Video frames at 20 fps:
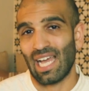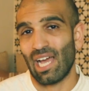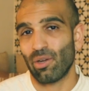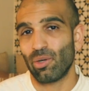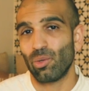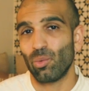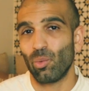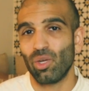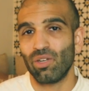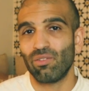How to
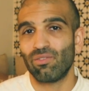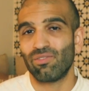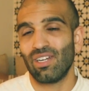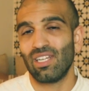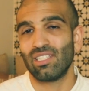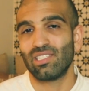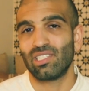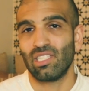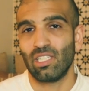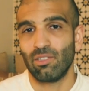Win
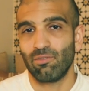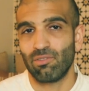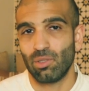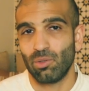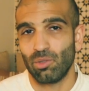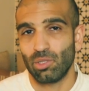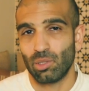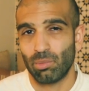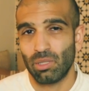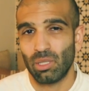Friends and
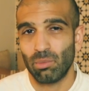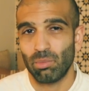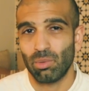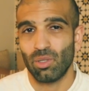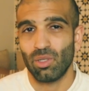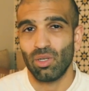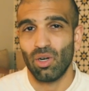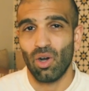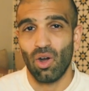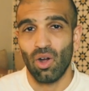Influence
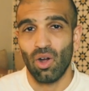People